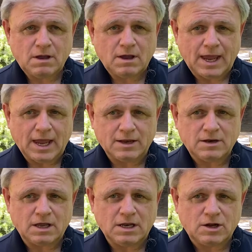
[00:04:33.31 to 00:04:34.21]
and
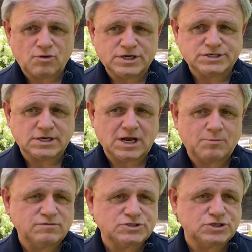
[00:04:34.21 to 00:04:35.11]
an increasing
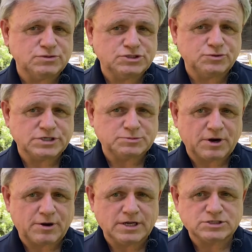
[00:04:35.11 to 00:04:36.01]
number of students who
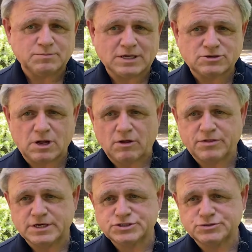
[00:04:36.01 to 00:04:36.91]
experience mental health
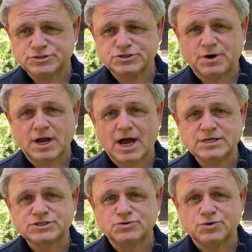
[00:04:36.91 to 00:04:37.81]
issues during high
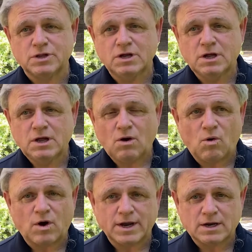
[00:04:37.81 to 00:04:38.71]
school
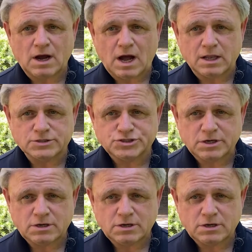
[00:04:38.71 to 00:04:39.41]
or in college.